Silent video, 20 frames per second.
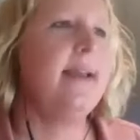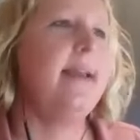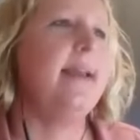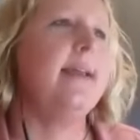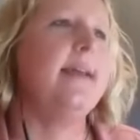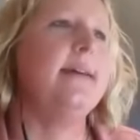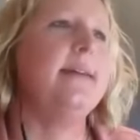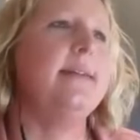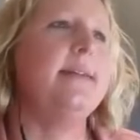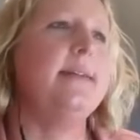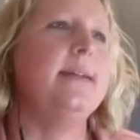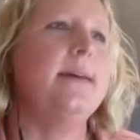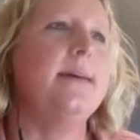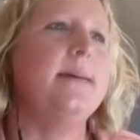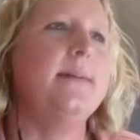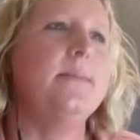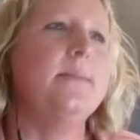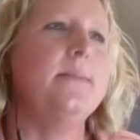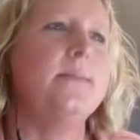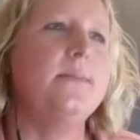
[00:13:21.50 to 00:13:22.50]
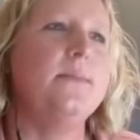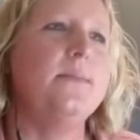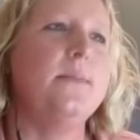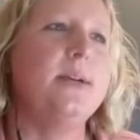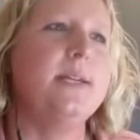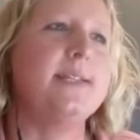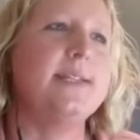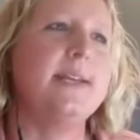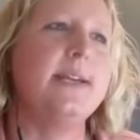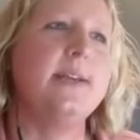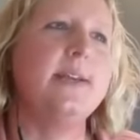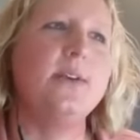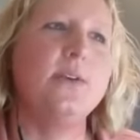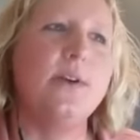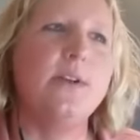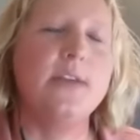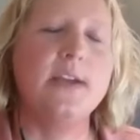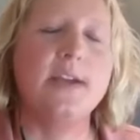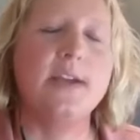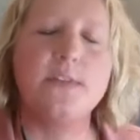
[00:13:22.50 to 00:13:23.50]
And I said, you know, I
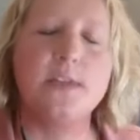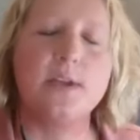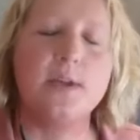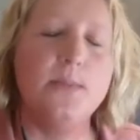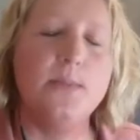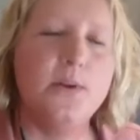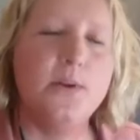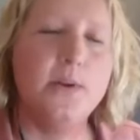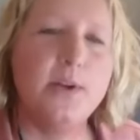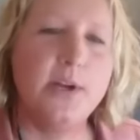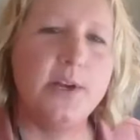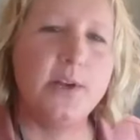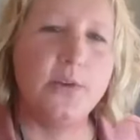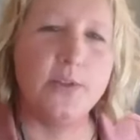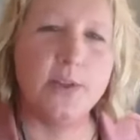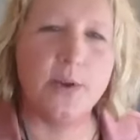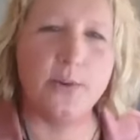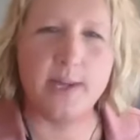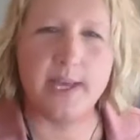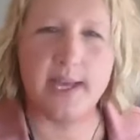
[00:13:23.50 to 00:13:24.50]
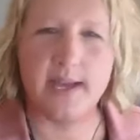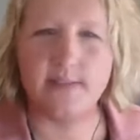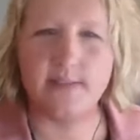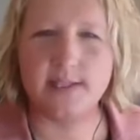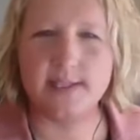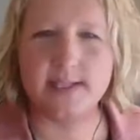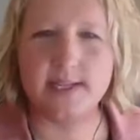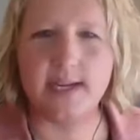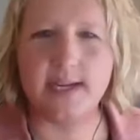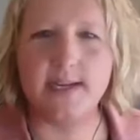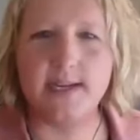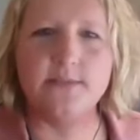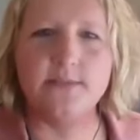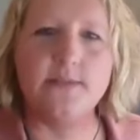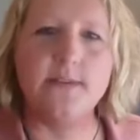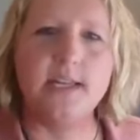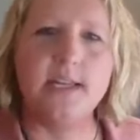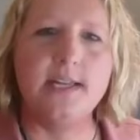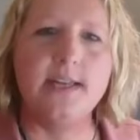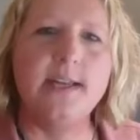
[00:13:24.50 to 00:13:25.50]
think if the community knew that we had this kind of
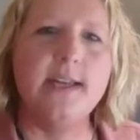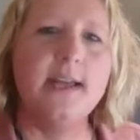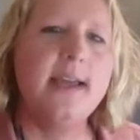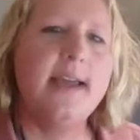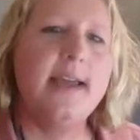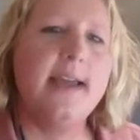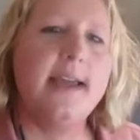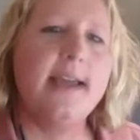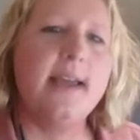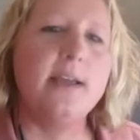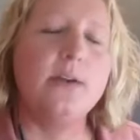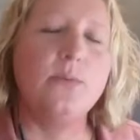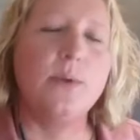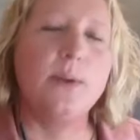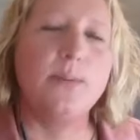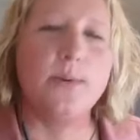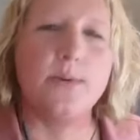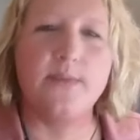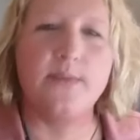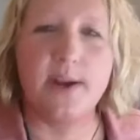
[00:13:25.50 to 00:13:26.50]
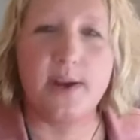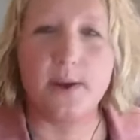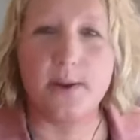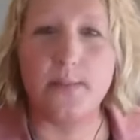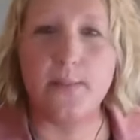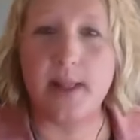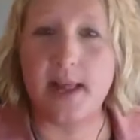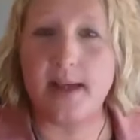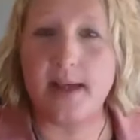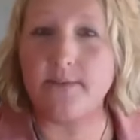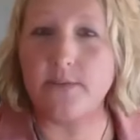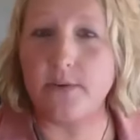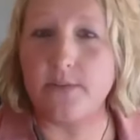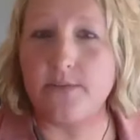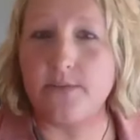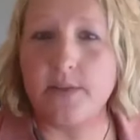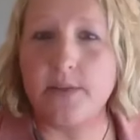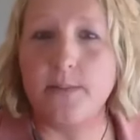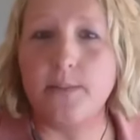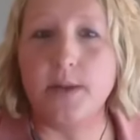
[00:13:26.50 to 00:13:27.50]
need and we provided a platform
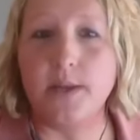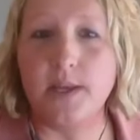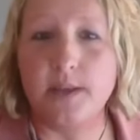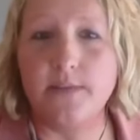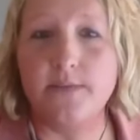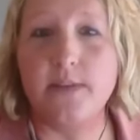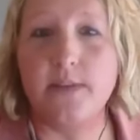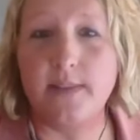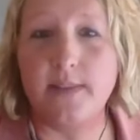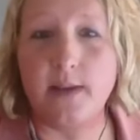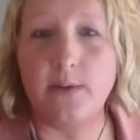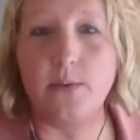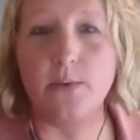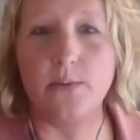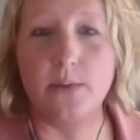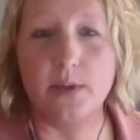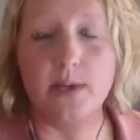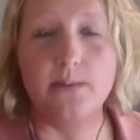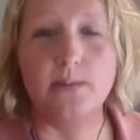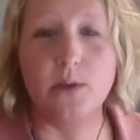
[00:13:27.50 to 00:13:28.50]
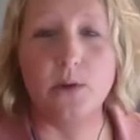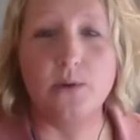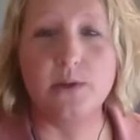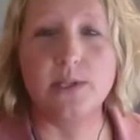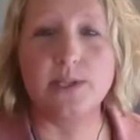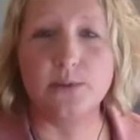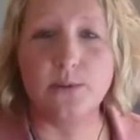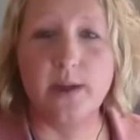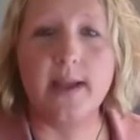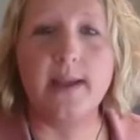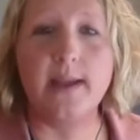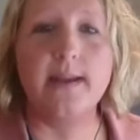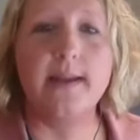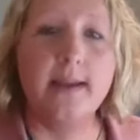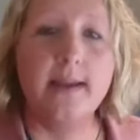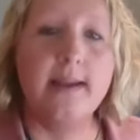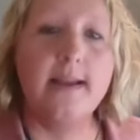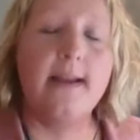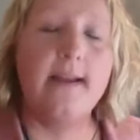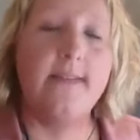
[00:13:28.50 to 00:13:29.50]
for them to give, that they would really blow us away.
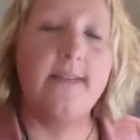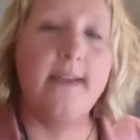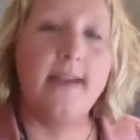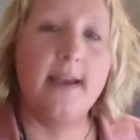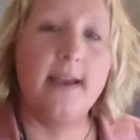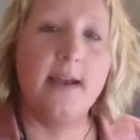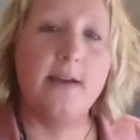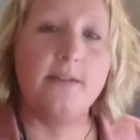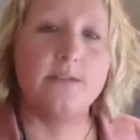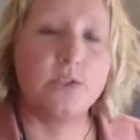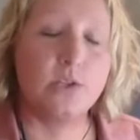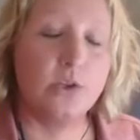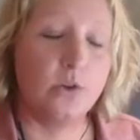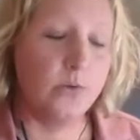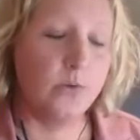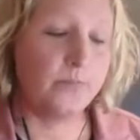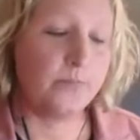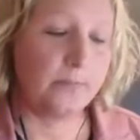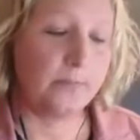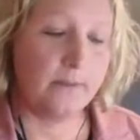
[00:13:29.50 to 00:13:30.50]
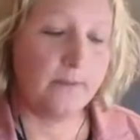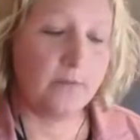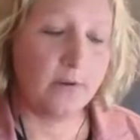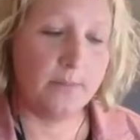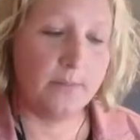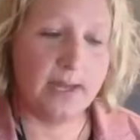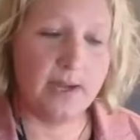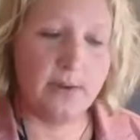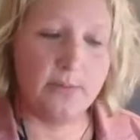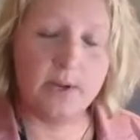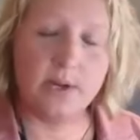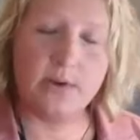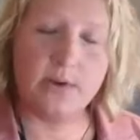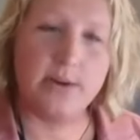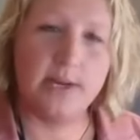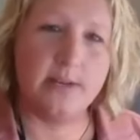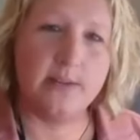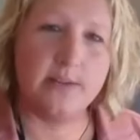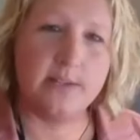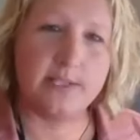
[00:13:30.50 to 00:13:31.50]
And they have. So from that, we
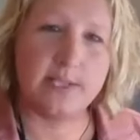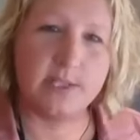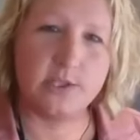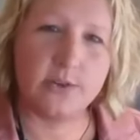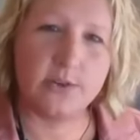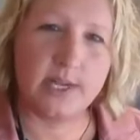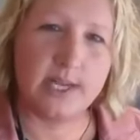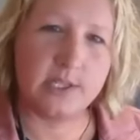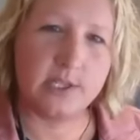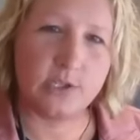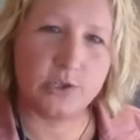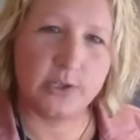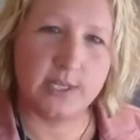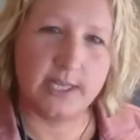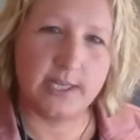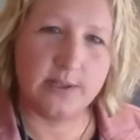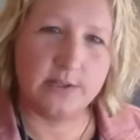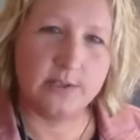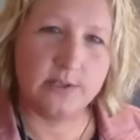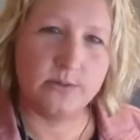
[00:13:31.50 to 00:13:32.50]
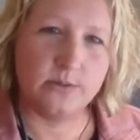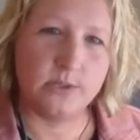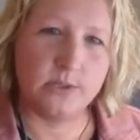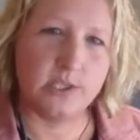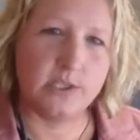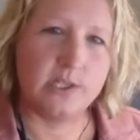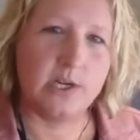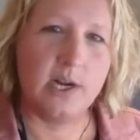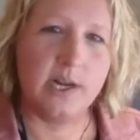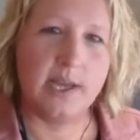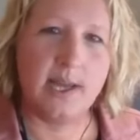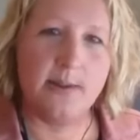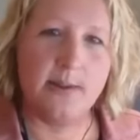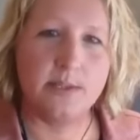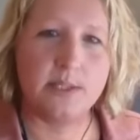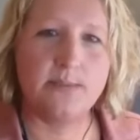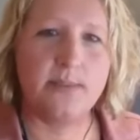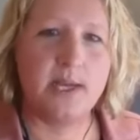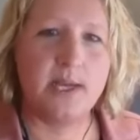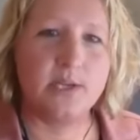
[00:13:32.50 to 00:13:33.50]
created the Central Cass Treehouse, which is an
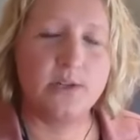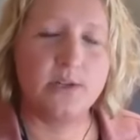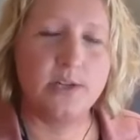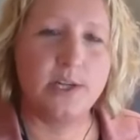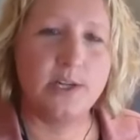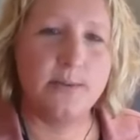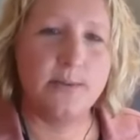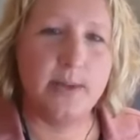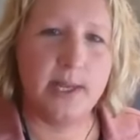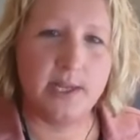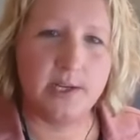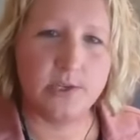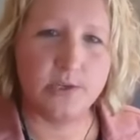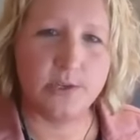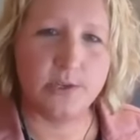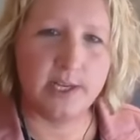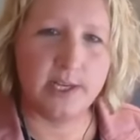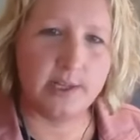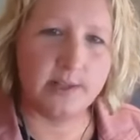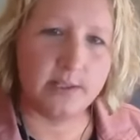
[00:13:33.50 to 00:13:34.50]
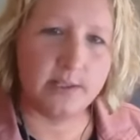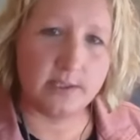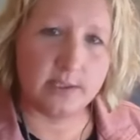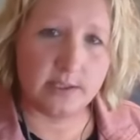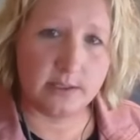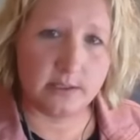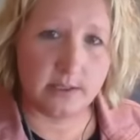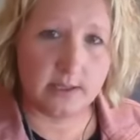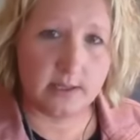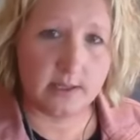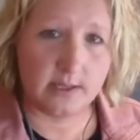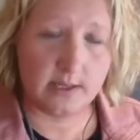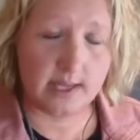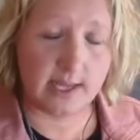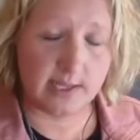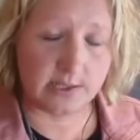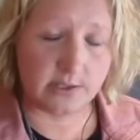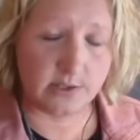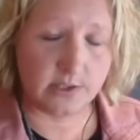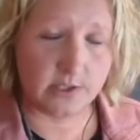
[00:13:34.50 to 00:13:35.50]
on-campus pantry at the
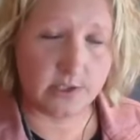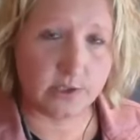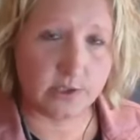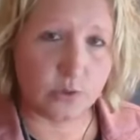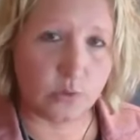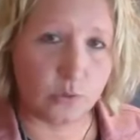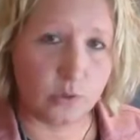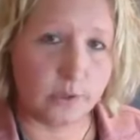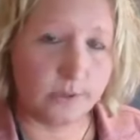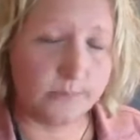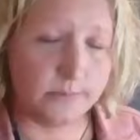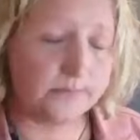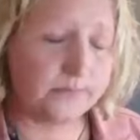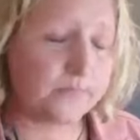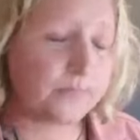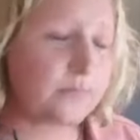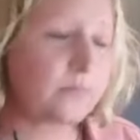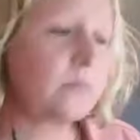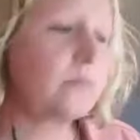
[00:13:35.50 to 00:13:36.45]
Castleton School.